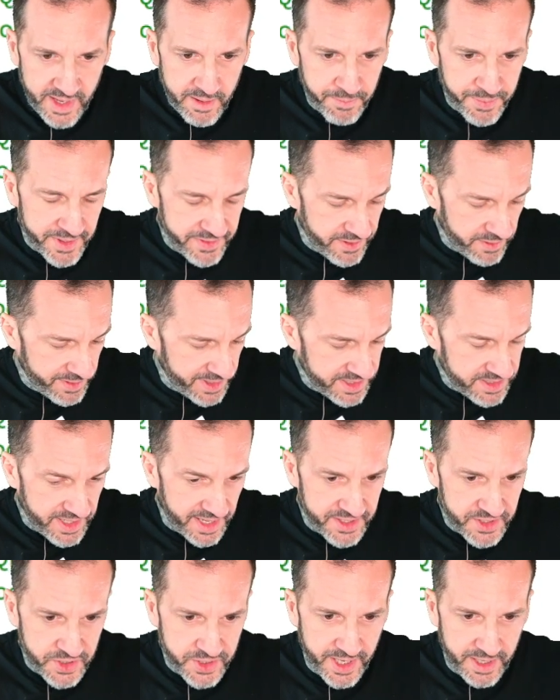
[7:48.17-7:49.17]
but there is
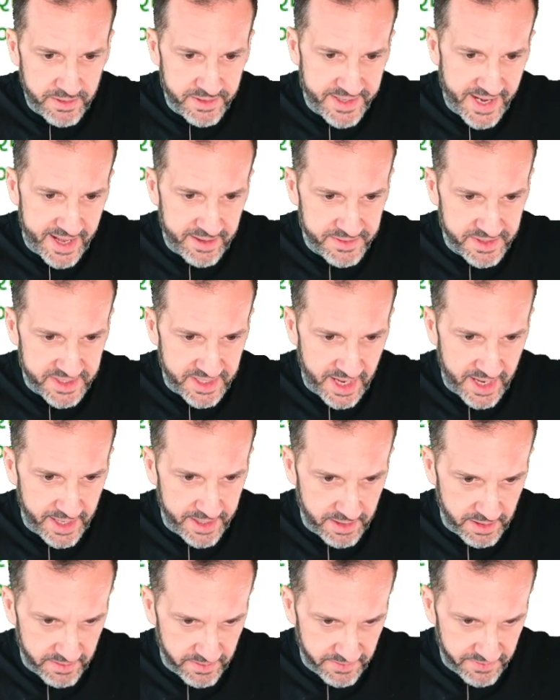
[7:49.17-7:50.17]
a shared
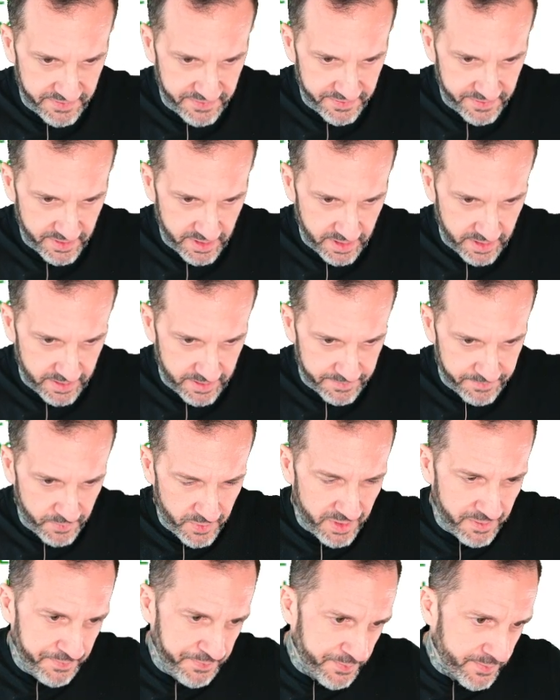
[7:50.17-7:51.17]
downside of um,
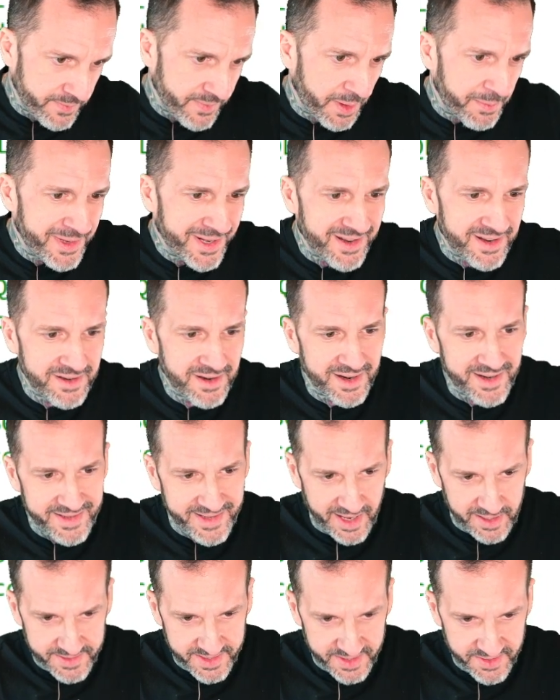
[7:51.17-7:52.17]
well i mean not a
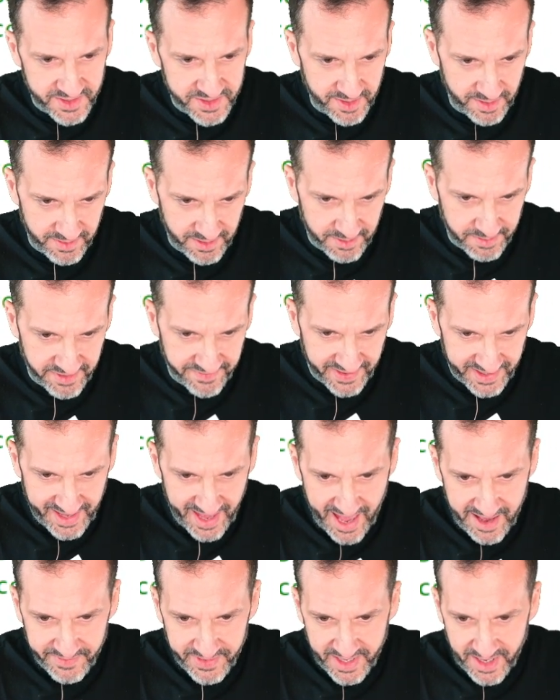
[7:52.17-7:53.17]
downside just a little bit of a
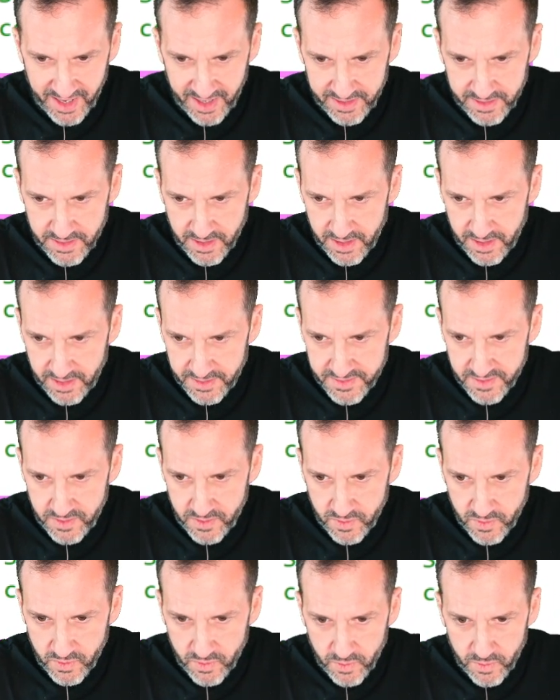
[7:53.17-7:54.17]
caveat uh,
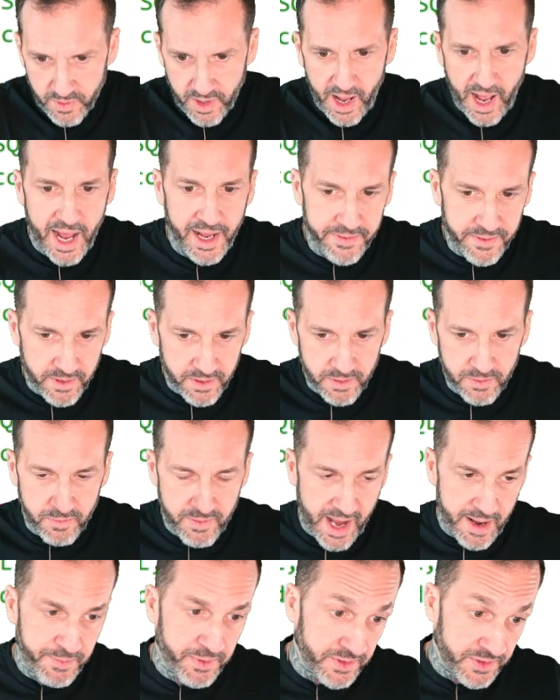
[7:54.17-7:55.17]
to either
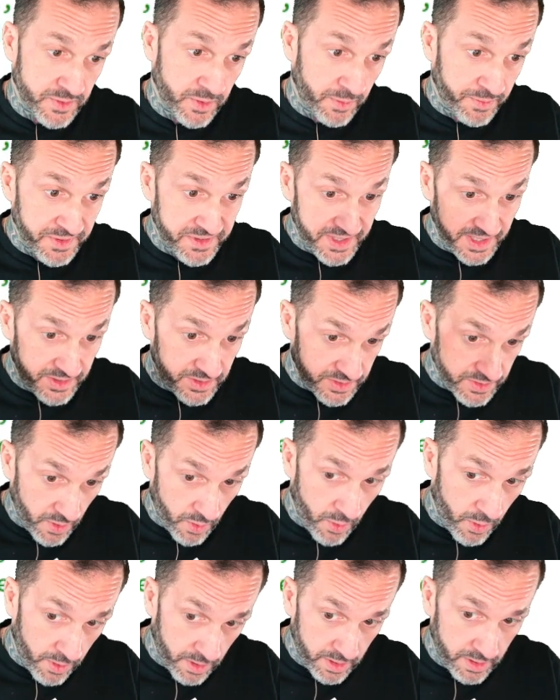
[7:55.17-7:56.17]
wrapper store procedures
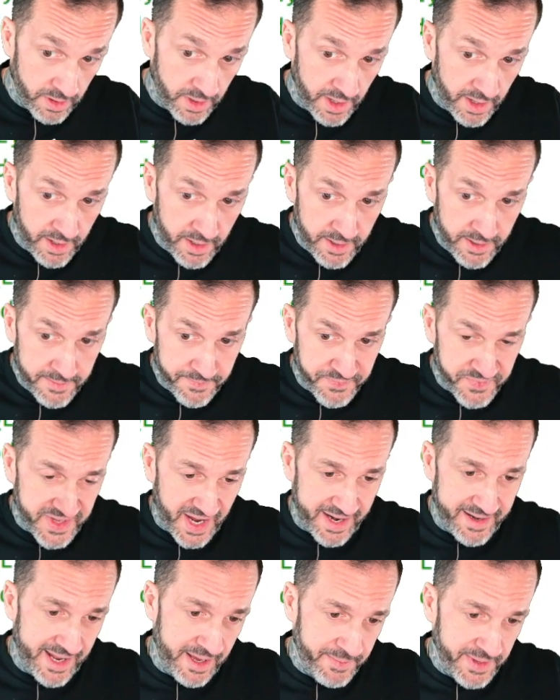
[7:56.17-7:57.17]
or
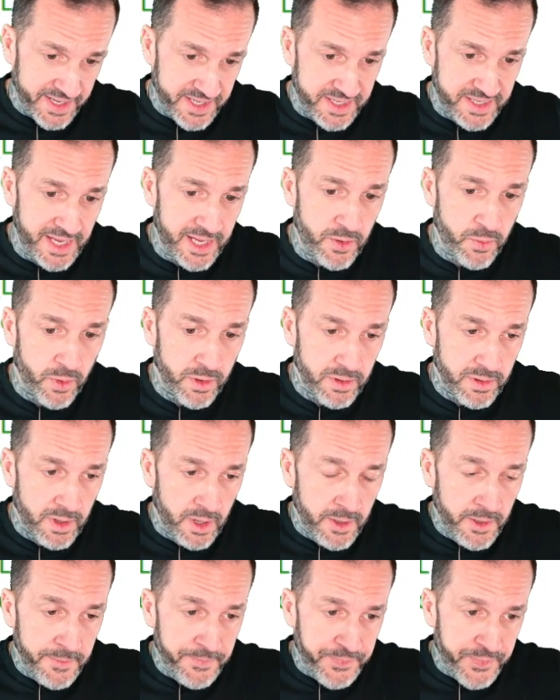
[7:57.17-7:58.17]
dynamic sql
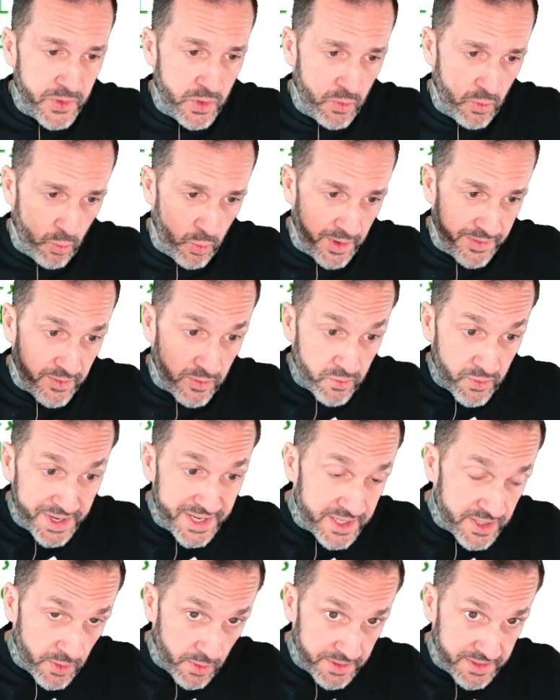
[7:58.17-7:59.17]
where the
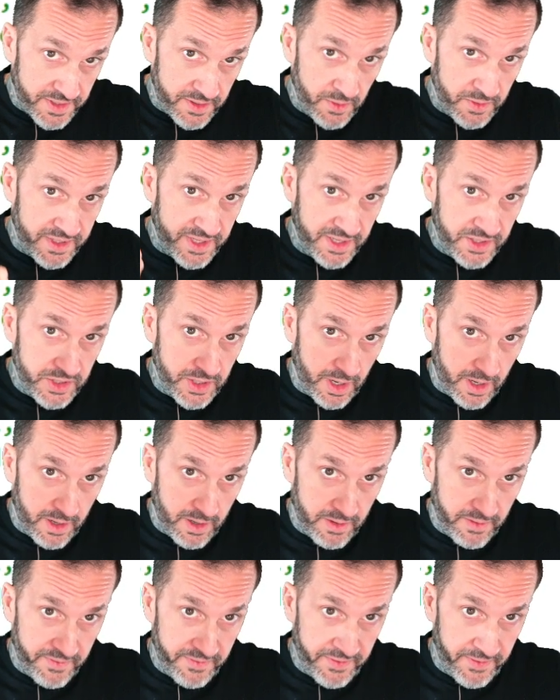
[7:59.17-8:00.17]
resource usage
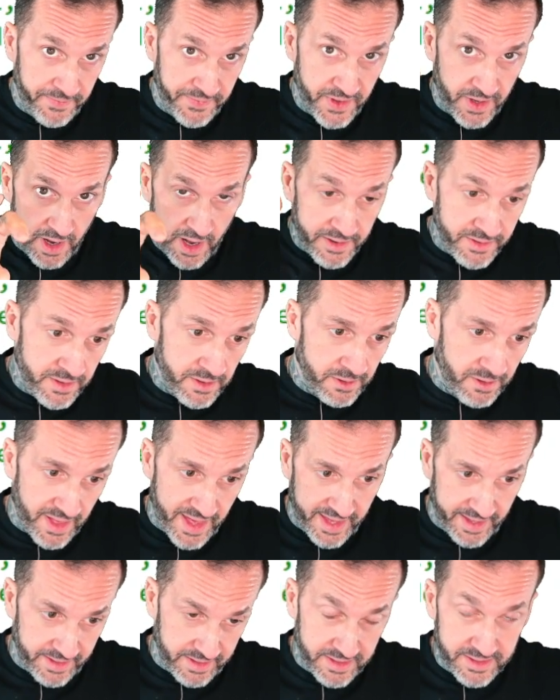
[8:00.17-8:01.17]
of the
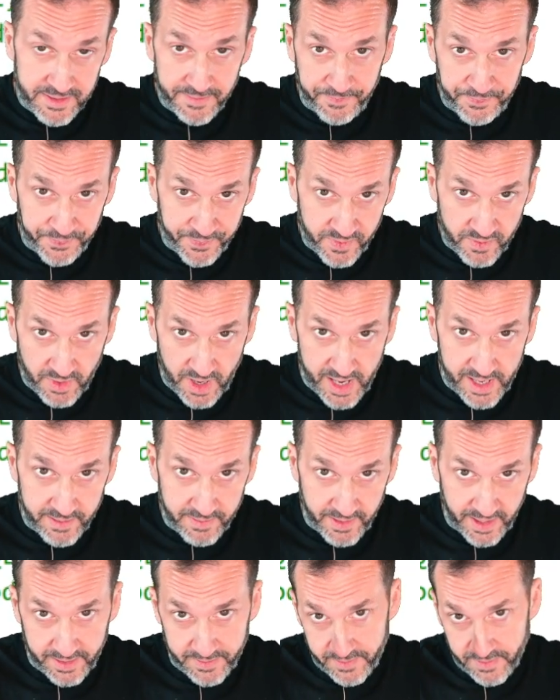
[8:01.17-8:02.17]
underlings
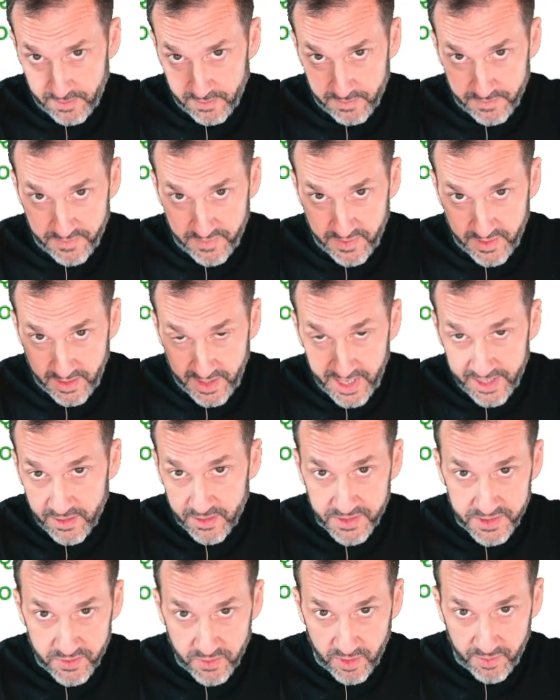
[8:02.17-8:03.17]
right like the, the
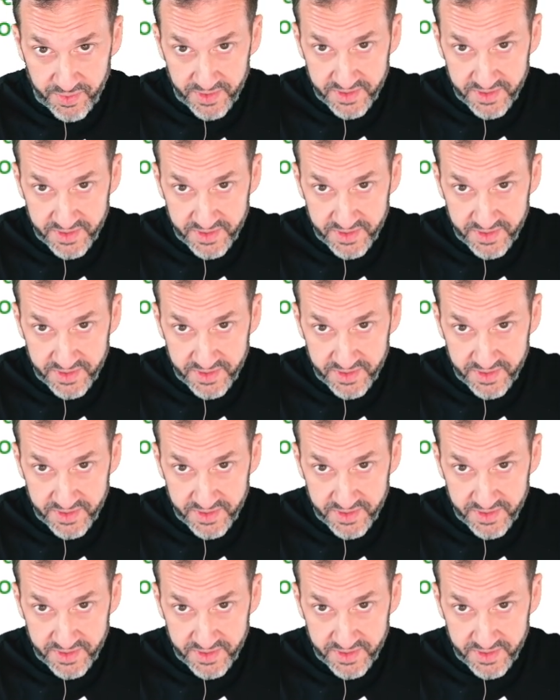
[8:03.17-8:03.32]
inner store